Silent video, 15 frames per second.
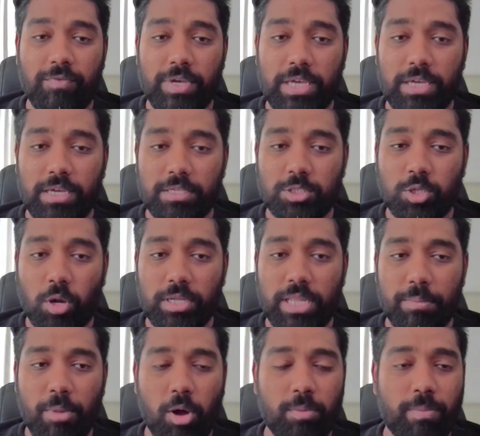we sort
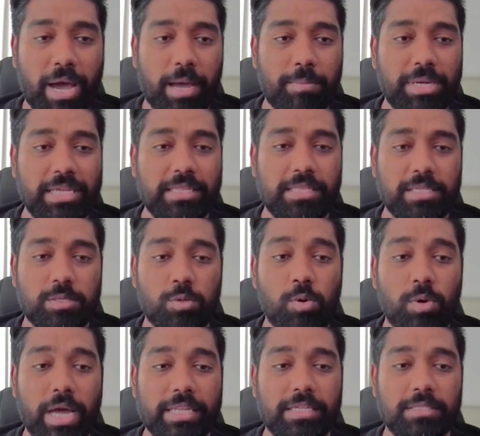them out by abilities,
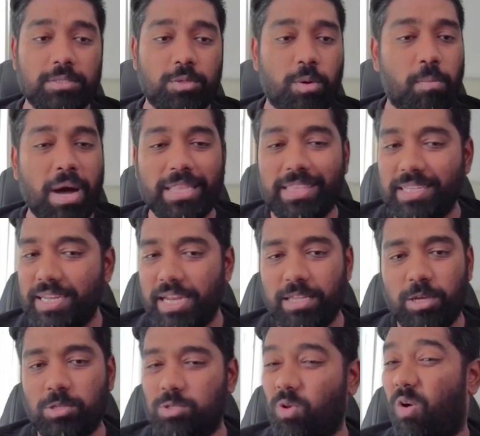look at this. You know,
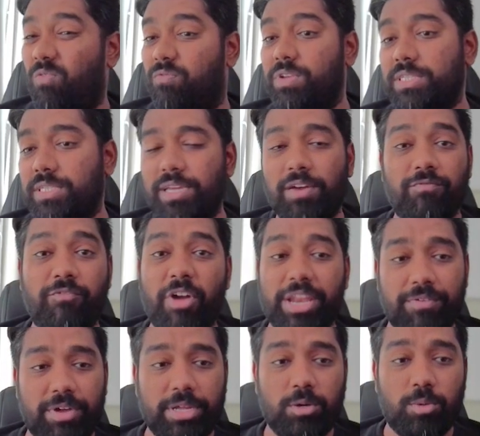Martinelli is obviously a
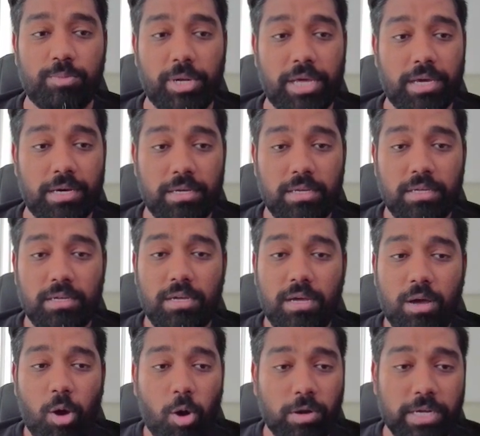very, very good player.
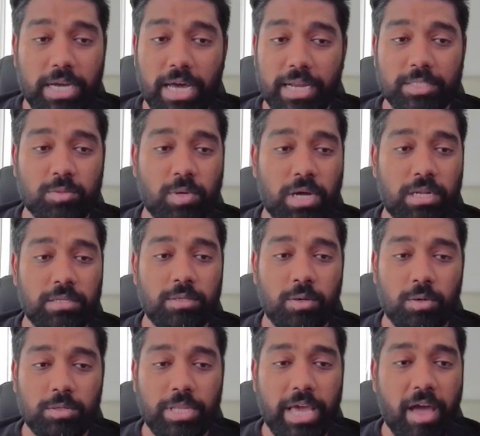Odegaard as well. You
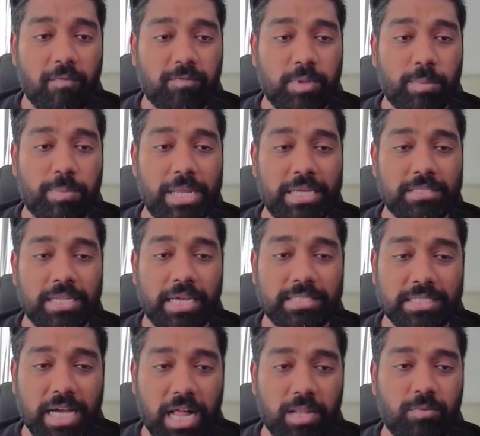know, they have the players like
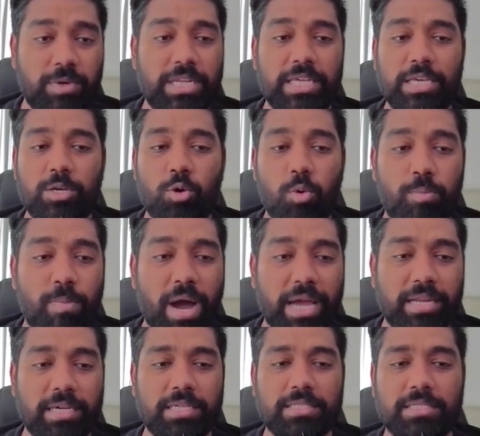Scalvini,
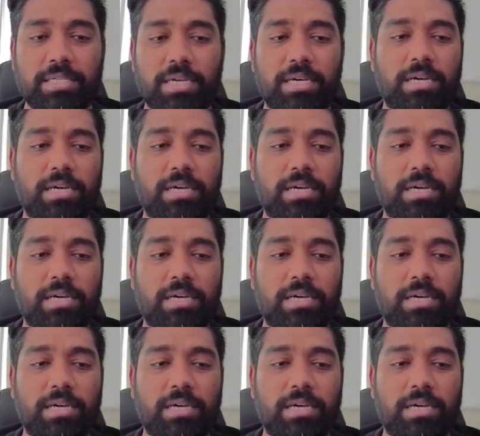Koopmeiners.